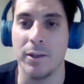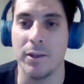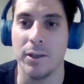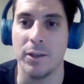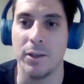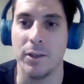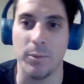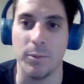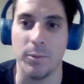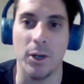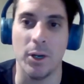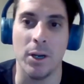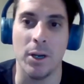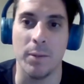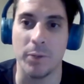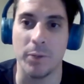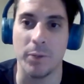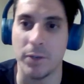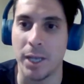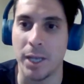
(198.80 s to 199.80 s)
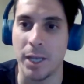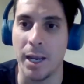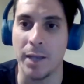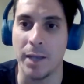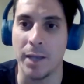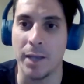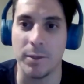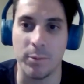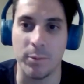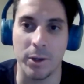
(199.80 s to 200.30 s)
your mom, your
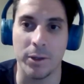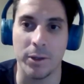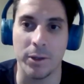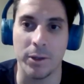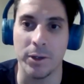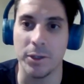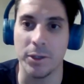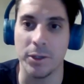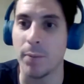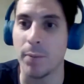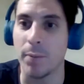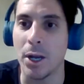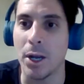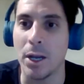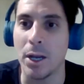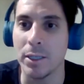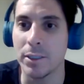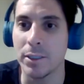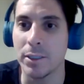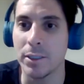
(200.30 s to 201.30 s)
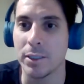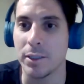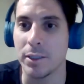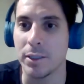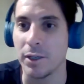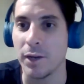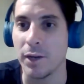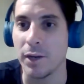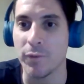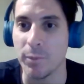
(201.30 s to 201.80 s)
dad, your brother, your boss, the
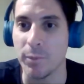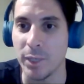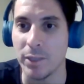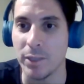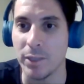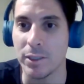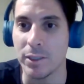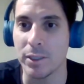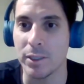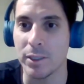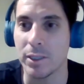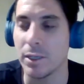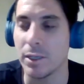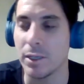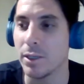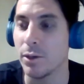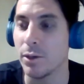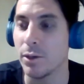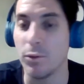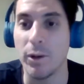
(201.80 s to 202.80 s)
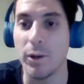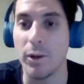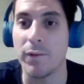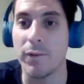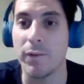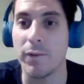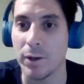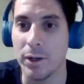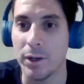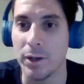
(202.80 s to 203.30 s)
government,
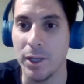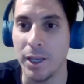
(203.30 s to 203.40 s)
whoever.